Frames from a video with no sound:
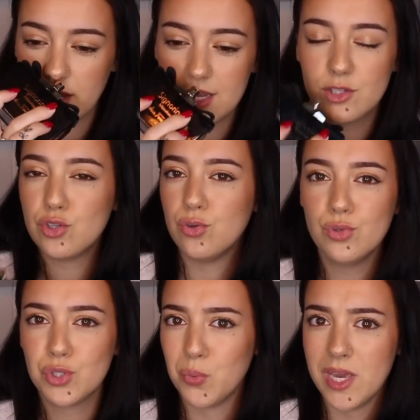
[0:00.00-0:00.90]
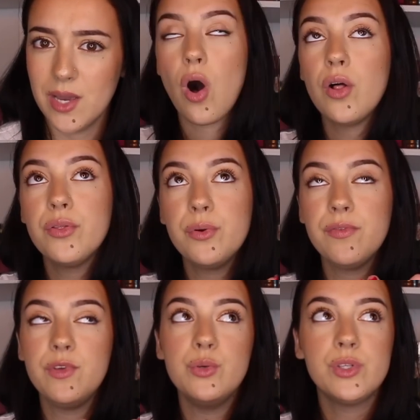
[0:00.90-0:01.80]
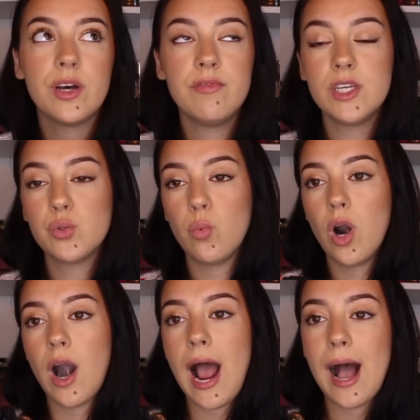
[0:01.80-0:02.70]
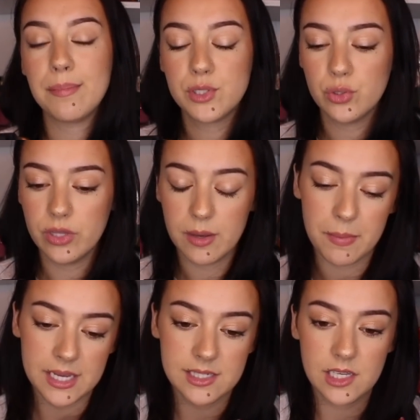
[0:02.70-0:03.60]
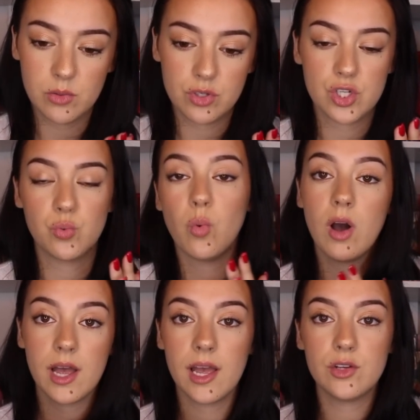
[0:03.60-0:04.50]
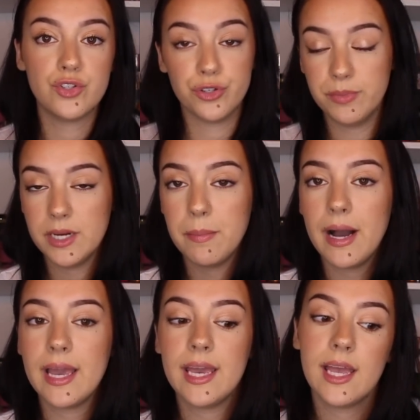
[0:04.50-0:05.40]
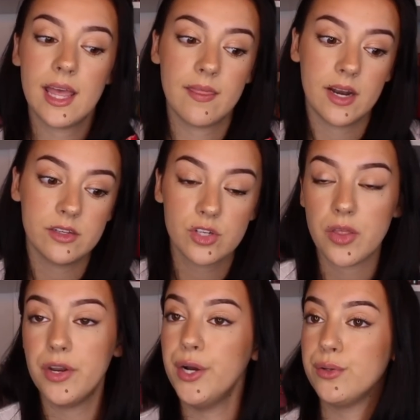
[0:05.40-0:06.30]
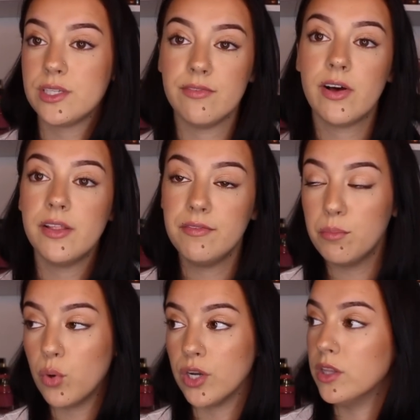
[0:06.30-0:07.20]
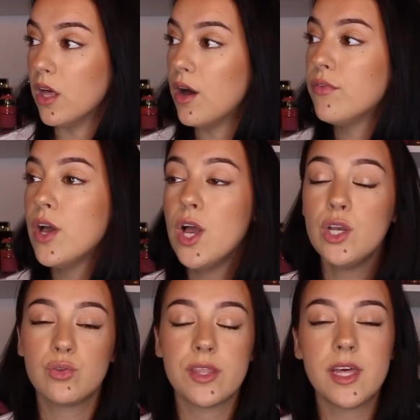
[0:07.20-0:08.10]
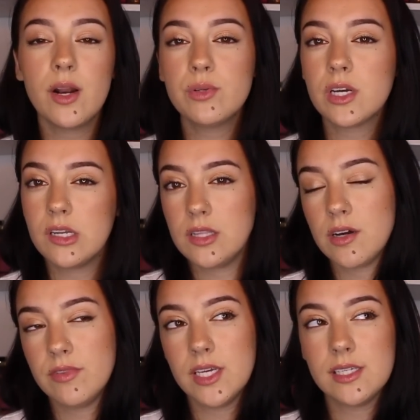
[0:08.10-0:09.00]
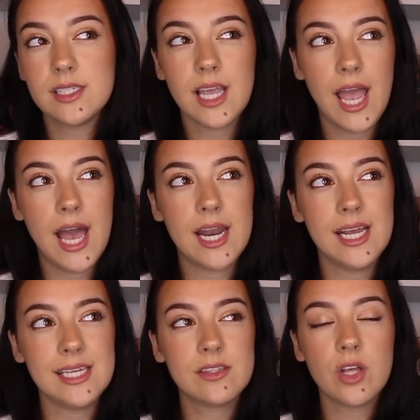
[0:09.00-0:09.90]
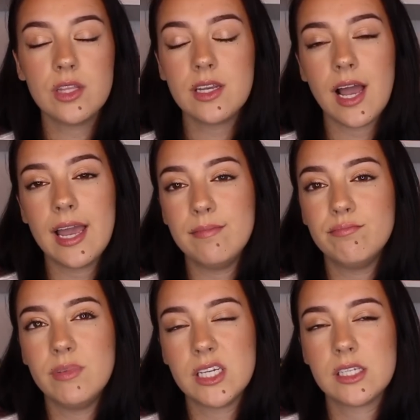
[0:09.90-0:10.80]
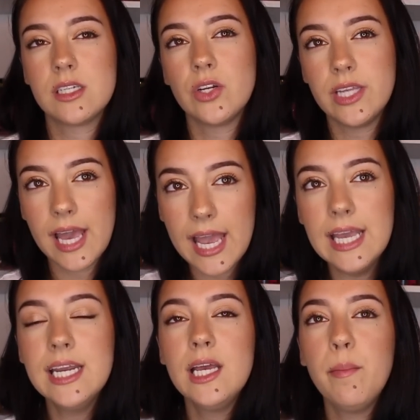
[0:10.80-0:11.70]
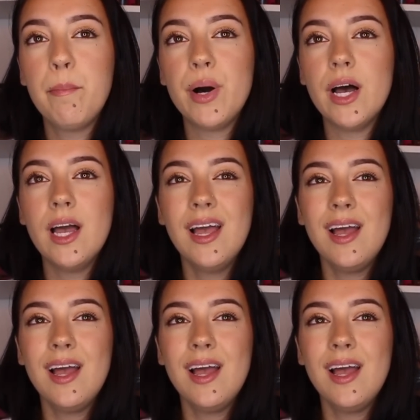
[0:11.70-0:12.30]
it's too sweet. All the reviews of this were absolutely amazing, which is what drew me to buy it. And then I saw the notes and fell even more in love. So I thought I was gonna love this. And it's not that I necessarily hate it, but